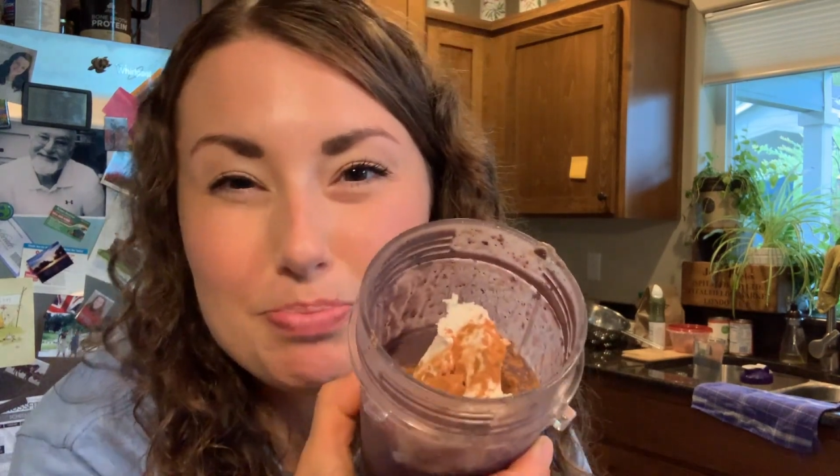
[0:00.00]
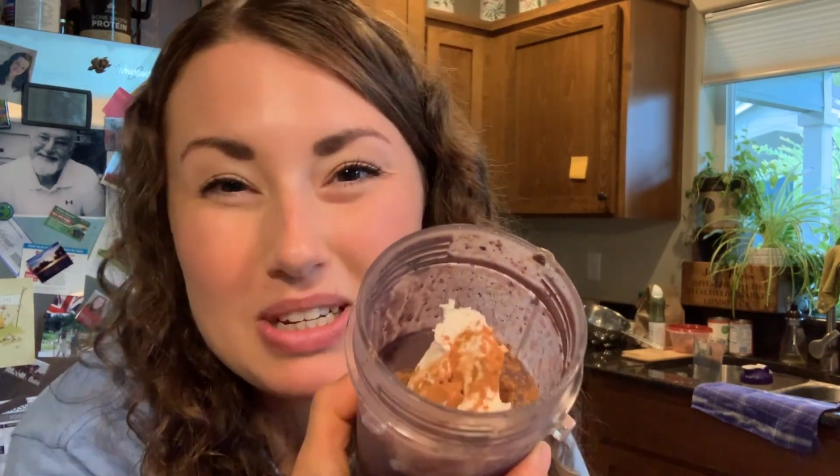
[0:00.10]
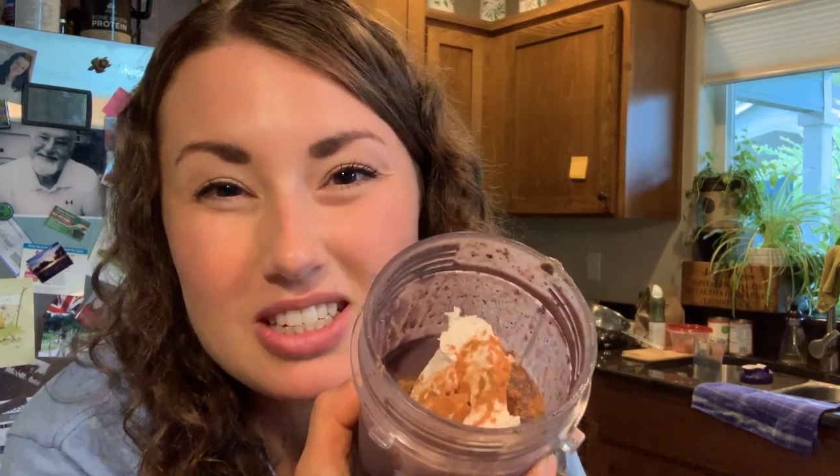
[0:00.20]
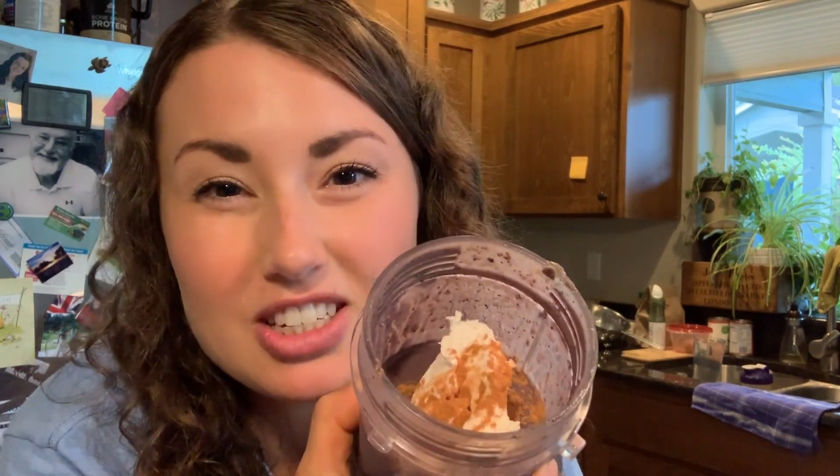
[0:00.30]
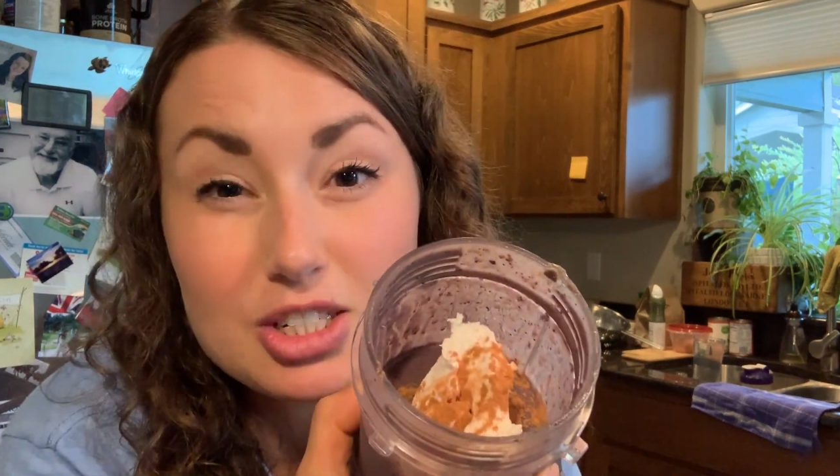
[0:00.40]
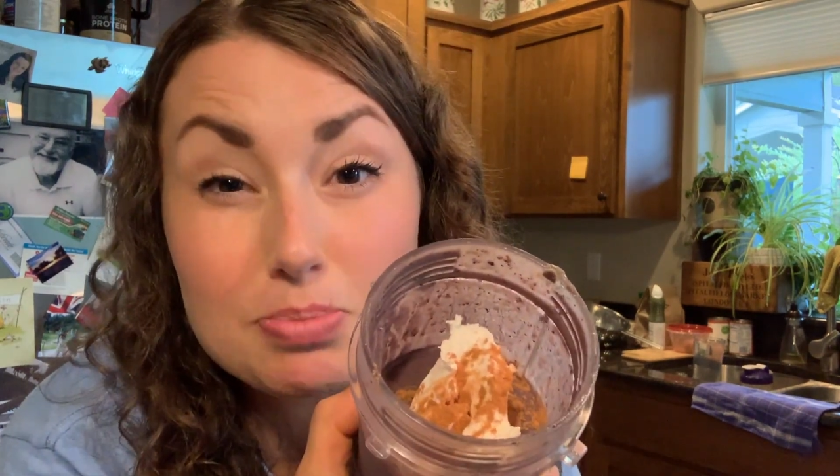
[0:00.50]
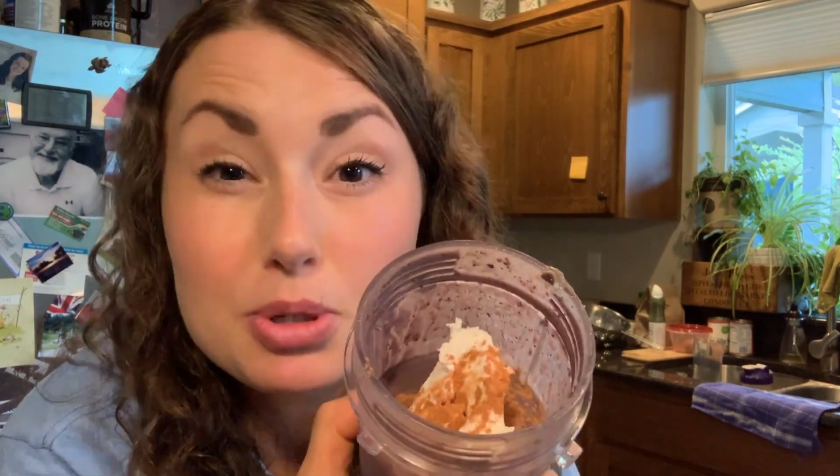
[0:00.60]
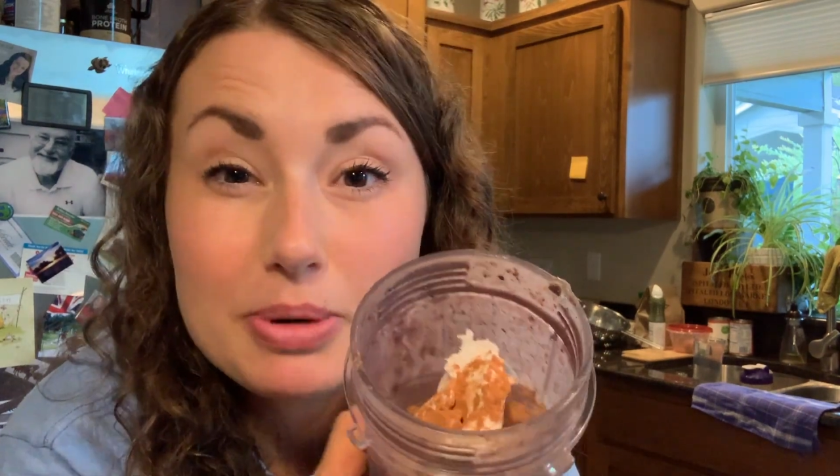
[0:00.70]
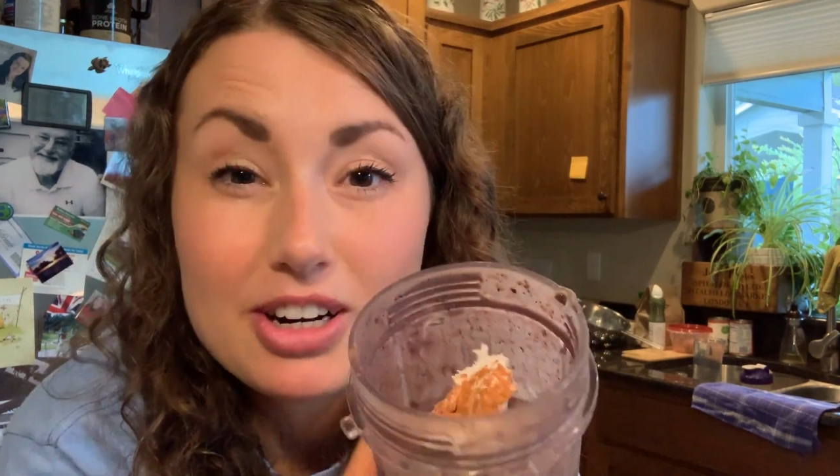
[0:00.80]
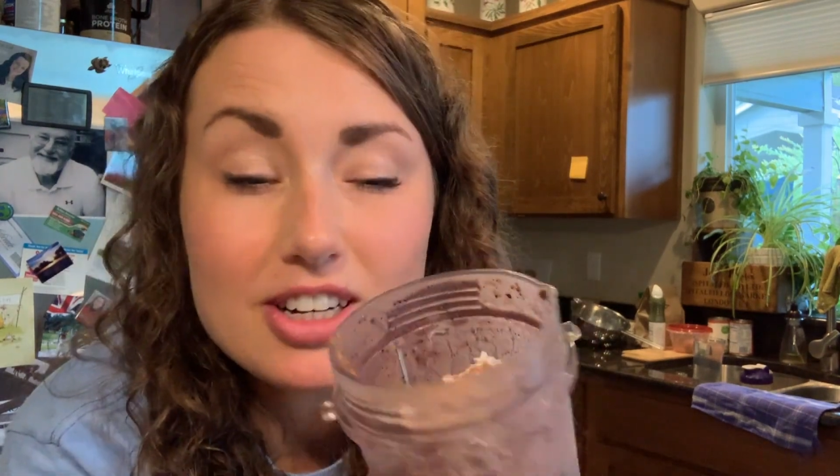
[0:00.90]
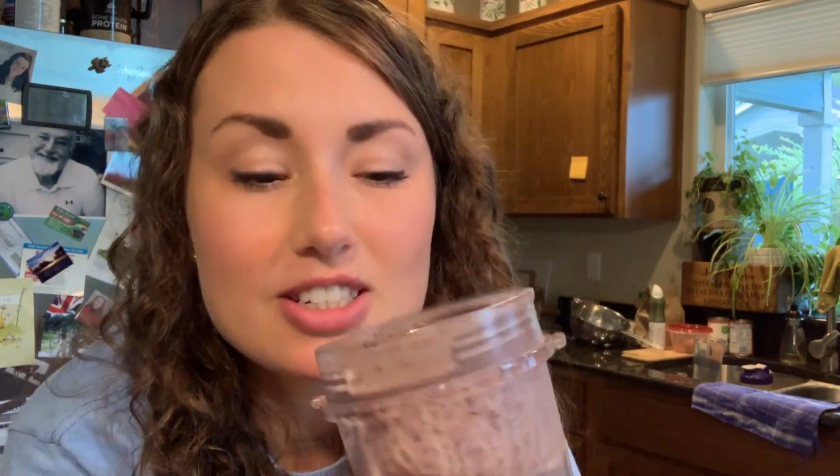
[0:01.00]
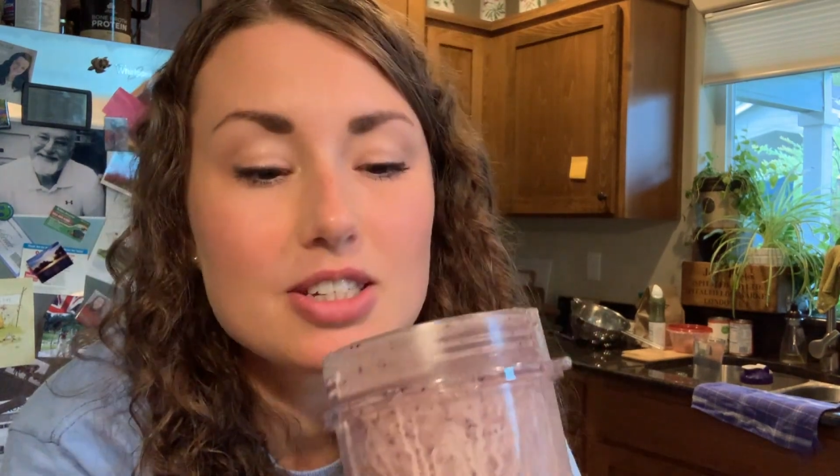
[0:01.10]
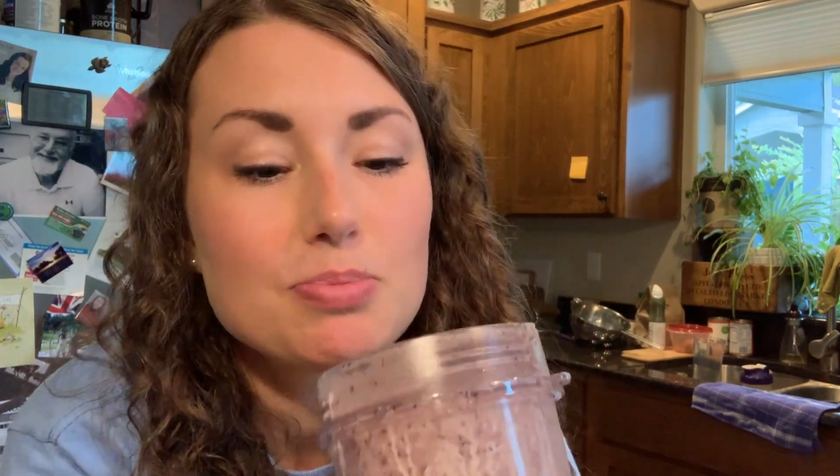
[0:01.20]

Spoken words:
basically just blueberries,